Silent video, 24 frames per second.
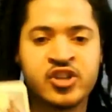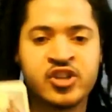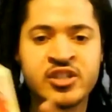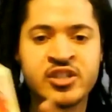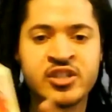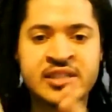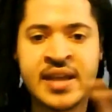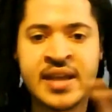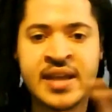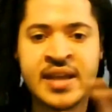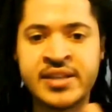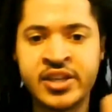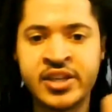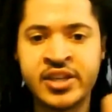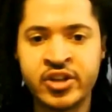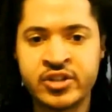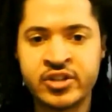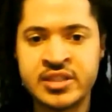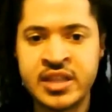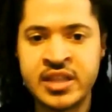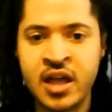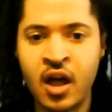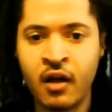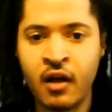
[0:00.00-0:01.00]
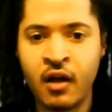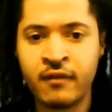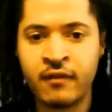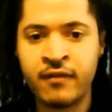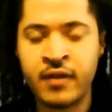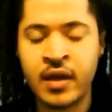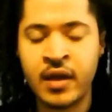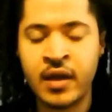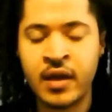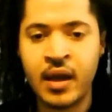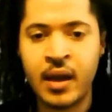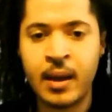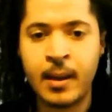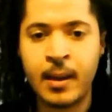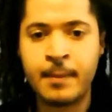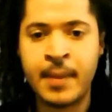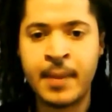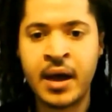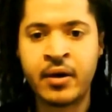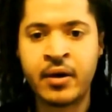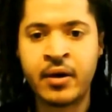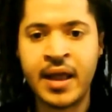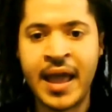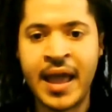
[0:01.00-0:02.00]
understanding yourself,
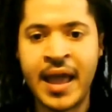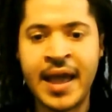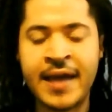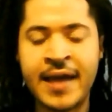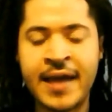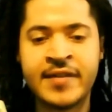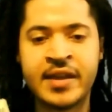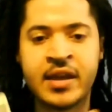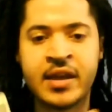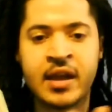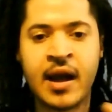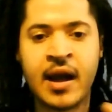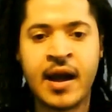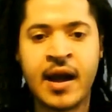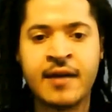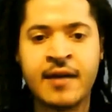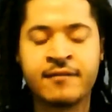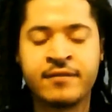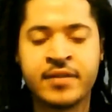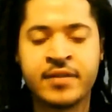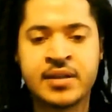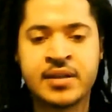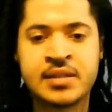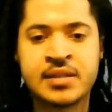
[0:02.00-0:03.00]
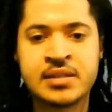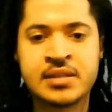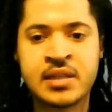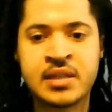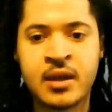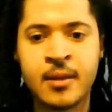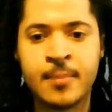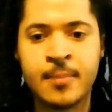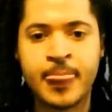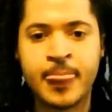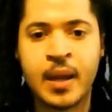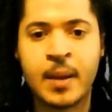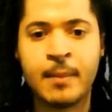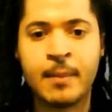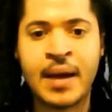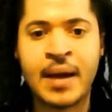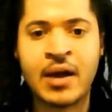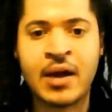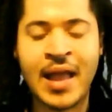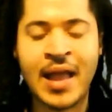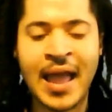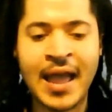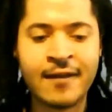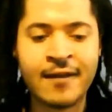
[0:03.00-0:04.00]
about having confidence,
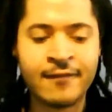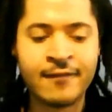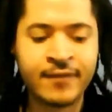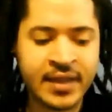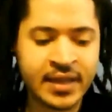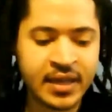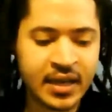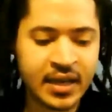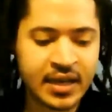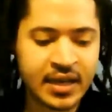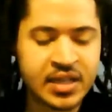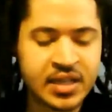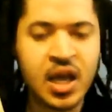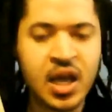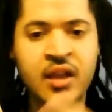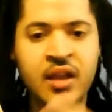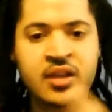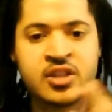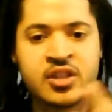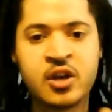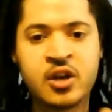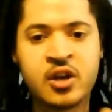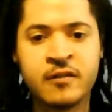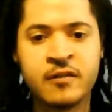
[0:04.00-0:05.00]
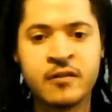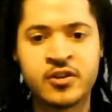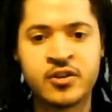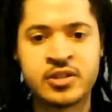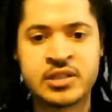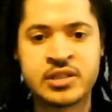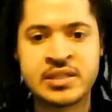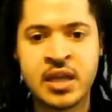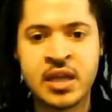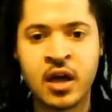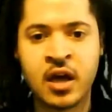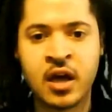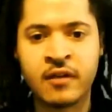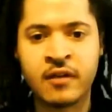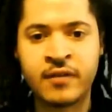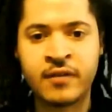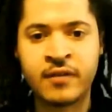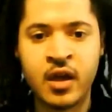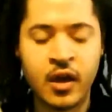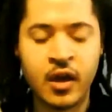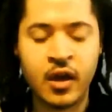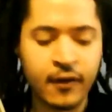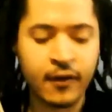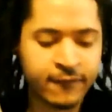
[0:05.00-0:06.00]
about having knowledge of yourself,
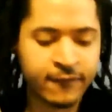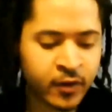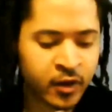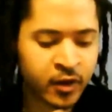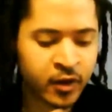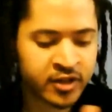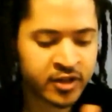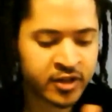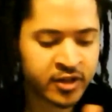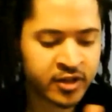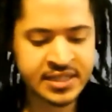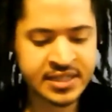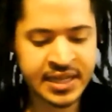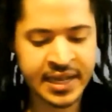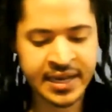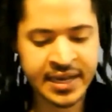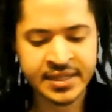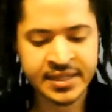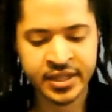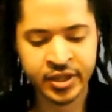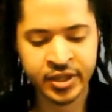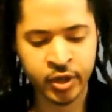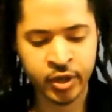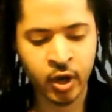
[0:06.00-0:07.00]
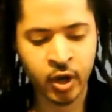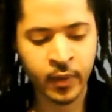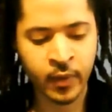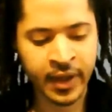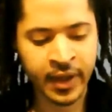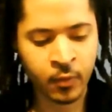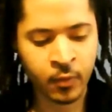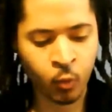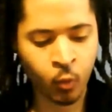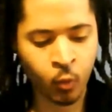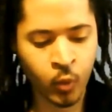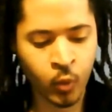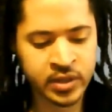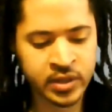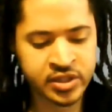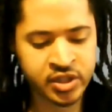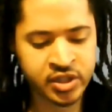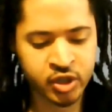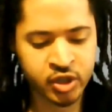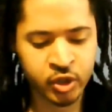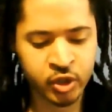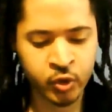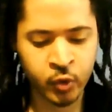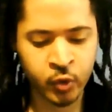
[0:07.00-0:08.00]
a full understanding, you know. And
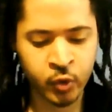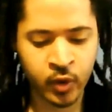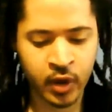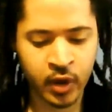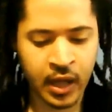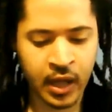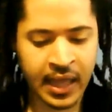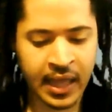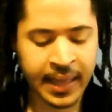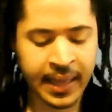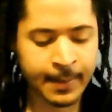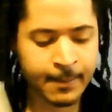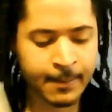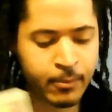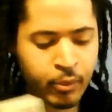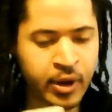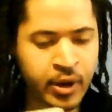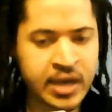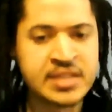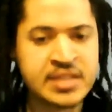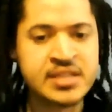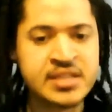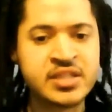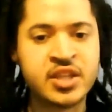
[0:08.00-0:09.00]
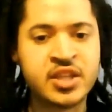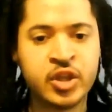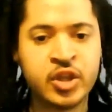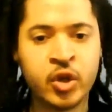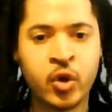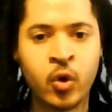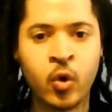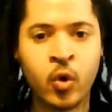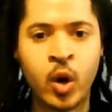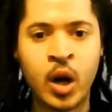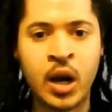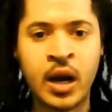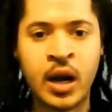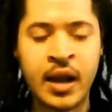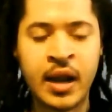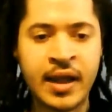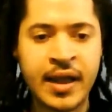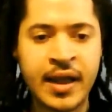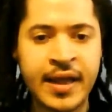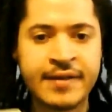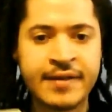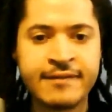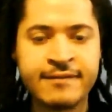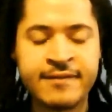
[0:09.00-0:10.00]
once you embrace your
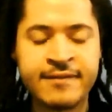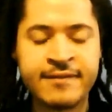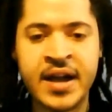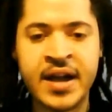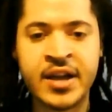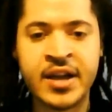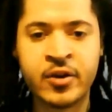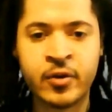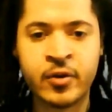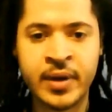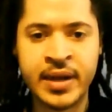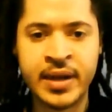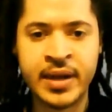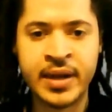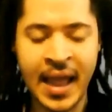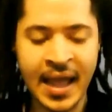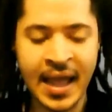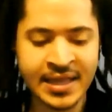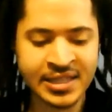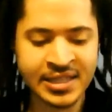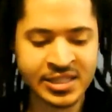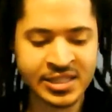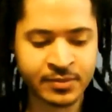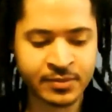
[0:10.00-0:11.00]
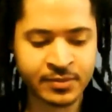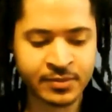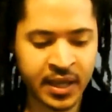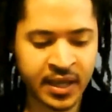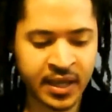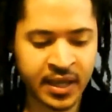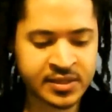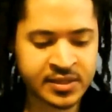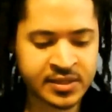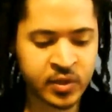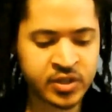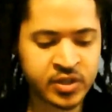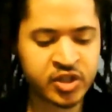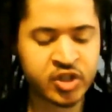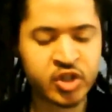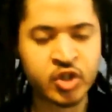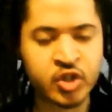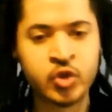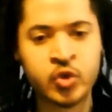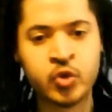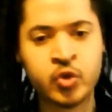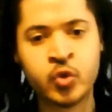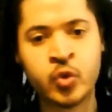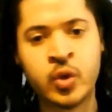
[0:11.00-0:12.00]
fiery aspects, once
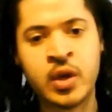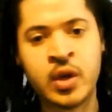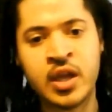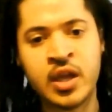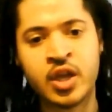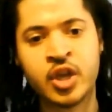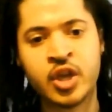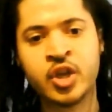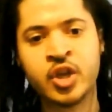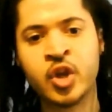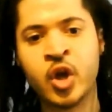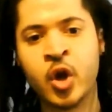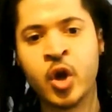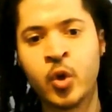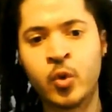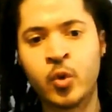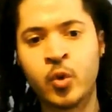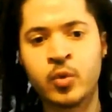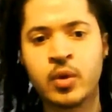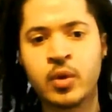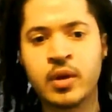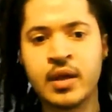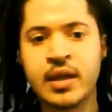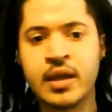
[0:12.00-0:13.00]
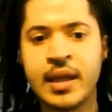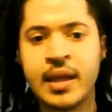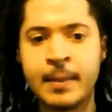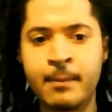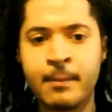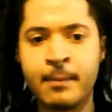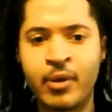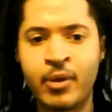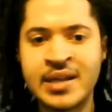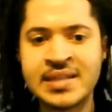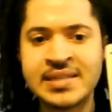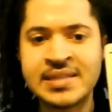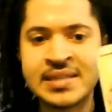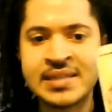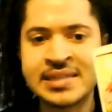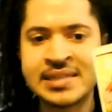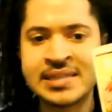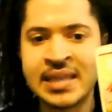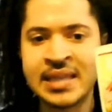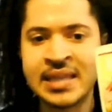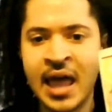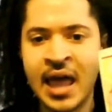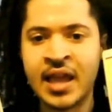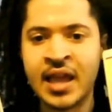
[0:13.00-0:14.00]
you know, embrace
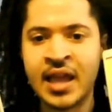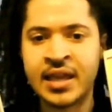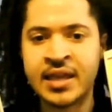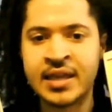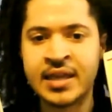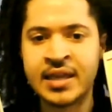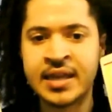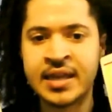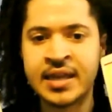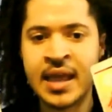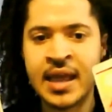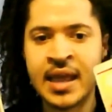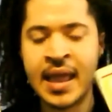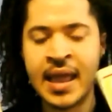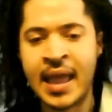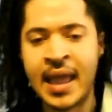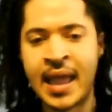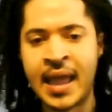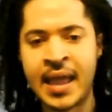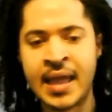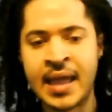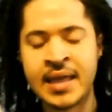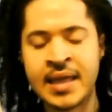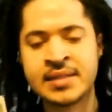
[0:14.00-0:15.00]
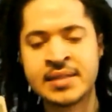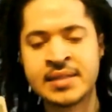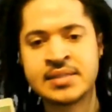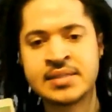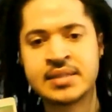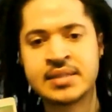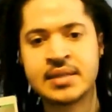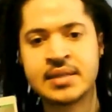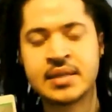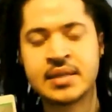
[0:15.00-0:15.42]
this lion and